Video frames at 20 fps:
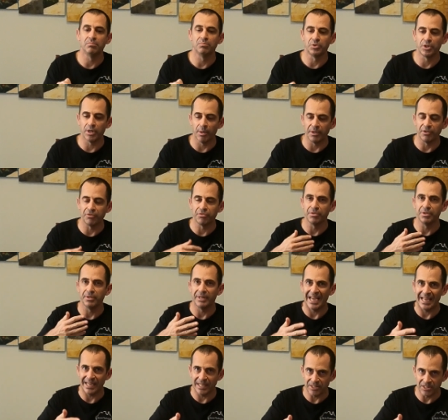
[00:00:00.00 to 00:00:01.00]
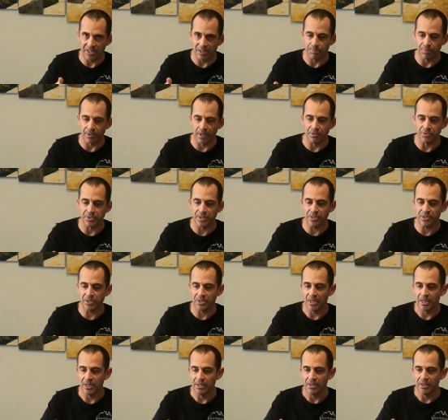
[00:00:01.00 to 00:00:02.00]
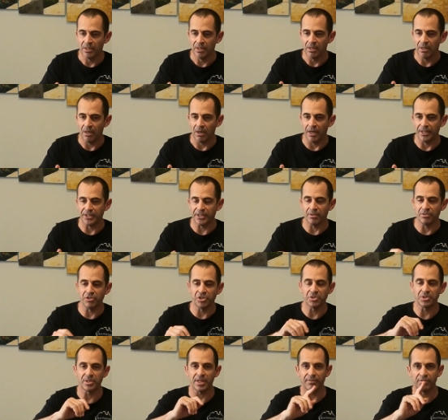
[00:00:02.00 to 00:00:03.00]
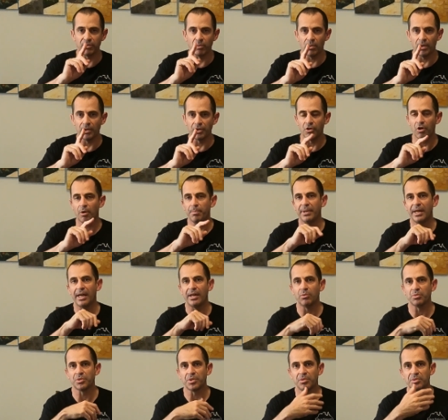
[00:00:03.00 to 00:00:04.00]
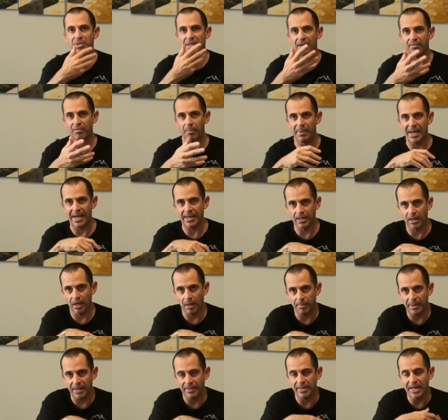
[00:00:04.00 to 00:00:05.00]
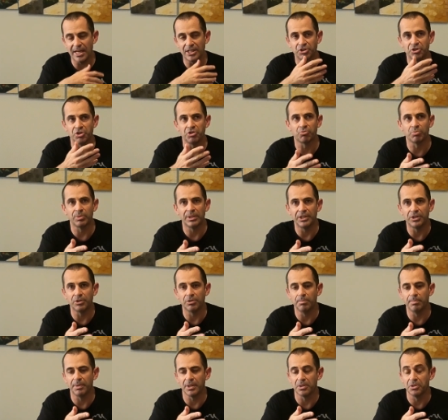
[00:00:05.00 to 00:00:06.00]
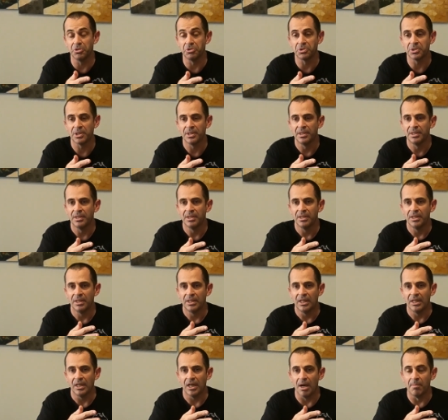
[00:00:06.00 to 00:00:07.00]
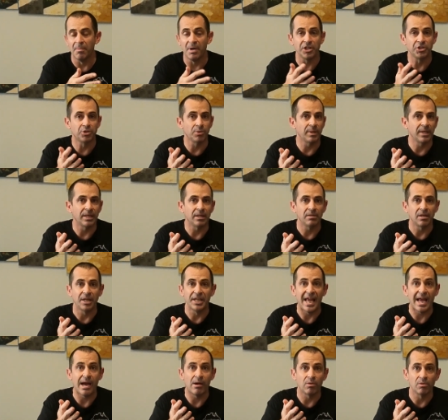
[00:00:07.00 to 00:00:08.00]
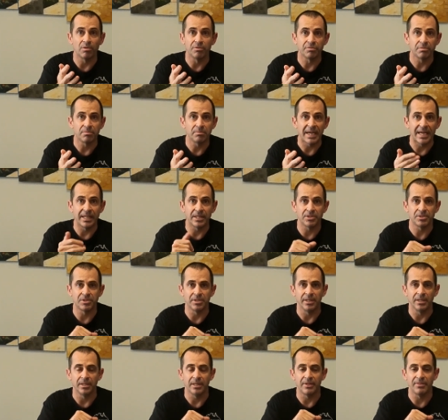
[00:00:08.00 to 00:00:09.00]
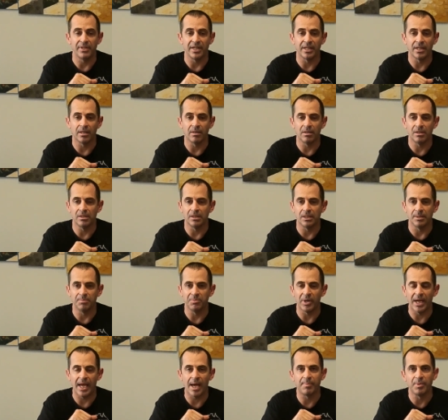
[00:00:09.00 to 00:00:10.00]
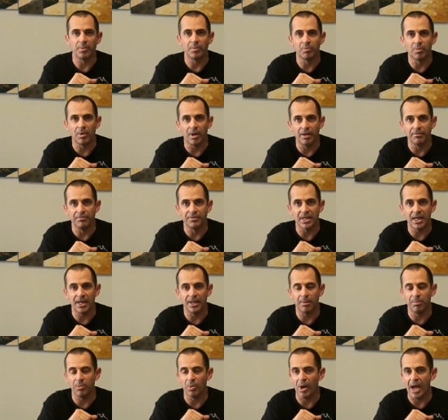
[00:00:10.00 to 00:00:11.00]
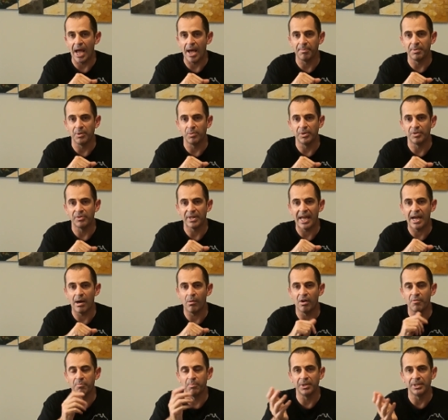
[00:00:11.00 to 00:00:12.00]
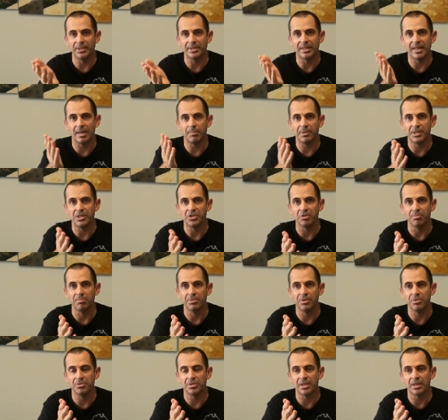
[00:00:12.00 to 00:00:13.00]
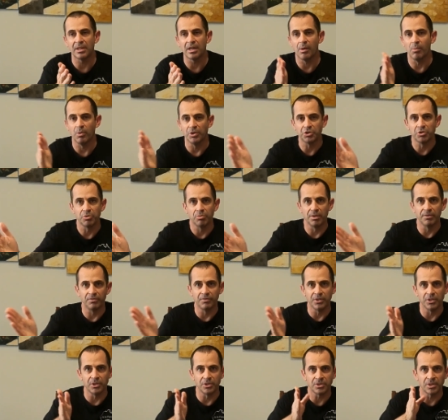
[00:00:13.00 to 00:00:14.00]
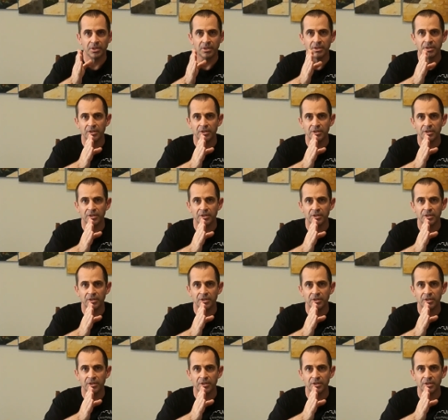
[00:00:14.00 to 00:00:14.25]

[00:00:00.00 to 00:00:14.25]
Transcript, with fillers: going through your editing process, I don't just save the one copy, I also save a backup, and that's just really good because I might do a, an hour of editing and then go, oh, I'm not happy with what I've done, I'm not happy with how I've put it to that piece of music, I want to revert